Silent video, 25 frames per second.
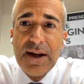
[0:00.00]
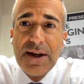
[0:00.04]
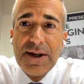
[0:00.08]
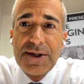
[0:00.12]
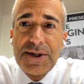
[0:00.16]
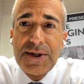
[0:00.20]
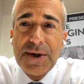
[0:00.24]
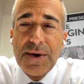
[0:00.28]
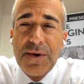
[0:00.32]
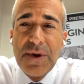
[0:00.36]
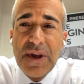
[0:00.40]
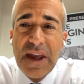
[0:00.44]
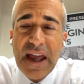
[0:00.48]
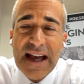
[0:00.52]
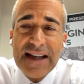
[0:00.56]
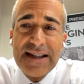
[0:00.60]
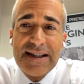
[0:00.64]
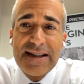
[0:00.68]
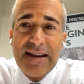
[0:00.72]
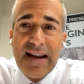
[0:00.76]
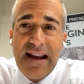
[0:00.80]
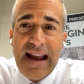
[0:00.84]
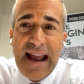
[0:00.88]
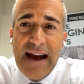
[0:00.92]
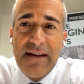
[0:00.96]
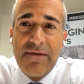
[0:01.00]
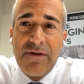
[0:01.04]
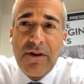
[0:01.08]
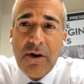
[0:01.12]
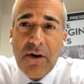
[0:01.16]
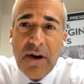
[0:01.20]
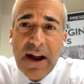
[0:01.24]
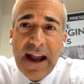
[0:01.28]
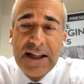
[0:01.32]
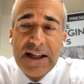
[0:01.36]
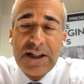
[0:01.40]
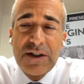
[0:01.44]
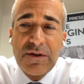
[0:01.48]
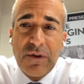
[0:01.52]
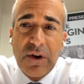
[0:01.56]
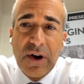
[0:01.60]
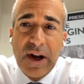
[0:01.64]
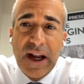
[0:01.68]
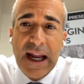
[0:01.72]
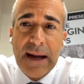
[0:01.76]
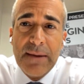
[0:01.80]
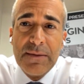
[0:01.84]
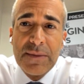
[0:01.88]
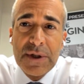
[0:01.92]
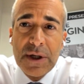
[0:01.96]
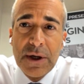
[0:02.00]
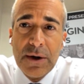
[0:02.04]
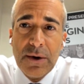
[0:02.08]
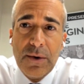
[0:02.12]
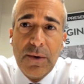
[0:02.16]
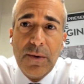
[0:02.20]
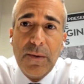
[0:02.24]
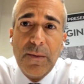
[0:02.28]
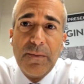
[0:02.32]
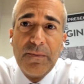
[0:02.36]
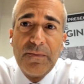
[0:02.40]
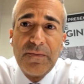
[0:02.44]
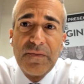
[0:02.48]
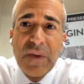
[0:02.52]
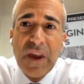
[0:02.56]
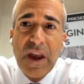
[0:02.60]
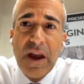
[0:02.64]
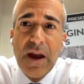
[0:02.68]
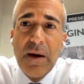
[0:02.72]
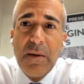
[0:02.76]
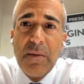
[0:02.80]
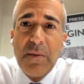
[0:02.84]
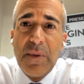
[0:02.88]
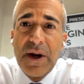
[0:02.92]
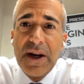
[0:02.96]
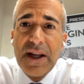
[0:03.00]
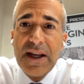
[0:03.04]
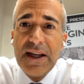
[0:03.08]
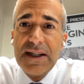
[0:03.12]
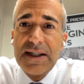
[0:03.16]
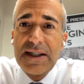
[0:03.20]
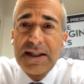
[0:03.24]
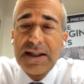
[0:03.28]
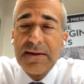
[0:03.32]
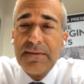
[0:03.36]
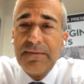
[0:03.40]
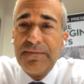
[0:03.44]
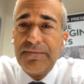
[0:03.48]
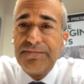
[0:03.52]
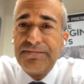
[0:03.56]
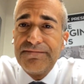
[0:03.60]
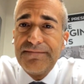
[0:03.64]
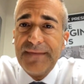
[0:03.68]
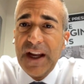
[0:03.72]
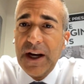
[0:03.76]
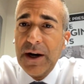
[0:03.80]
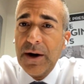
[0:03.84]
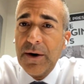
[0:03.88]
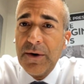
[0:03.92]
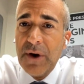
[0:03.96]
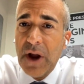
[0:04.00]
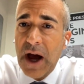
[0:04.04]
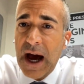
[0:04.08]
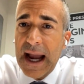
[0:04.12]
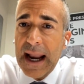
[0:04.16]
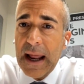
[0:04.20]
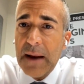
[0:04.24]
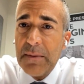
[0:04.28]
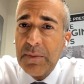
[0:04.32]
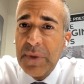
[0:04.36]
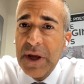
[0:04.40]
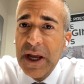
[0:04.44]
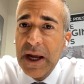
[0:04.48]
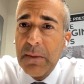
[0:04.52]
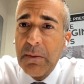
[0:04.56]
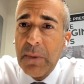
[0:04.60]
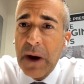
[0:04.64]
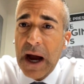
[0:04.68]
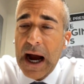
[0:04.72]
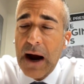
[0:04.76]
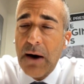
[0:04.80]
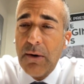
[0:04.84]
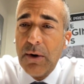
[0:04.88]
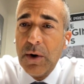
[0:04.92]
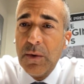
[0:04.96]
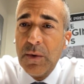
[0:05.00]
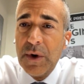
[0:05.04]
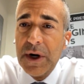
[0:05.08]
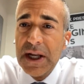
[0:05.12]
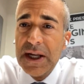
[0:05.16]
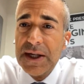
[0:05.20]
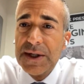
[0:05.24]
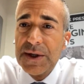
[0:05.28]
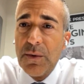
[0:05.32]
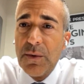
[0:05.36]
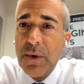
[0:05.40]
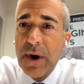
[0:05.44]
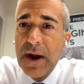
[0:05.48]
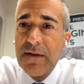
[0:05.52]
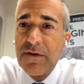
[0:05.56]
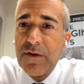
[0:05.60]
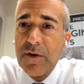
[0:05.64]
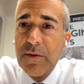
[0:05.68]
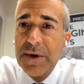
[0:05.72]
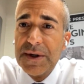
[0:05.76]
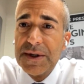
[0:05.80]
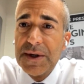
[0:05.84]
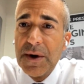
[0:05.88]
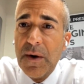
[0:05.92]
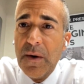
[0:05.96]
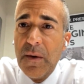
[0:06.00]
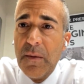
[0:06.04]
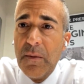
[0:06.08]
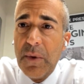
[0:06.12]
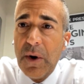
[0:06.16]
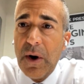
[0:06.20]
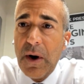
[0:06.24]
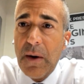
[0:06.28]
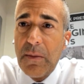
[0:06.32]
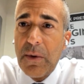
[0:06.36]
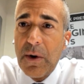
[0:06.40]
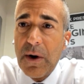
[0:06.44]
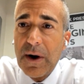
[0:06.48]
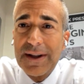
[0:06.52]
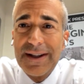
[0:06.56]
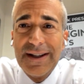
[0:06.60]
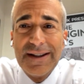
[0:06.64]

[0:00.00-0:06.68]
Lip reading: So yes, they have their ace for game 2, but he's not at peak power when he's away from his home ballpark.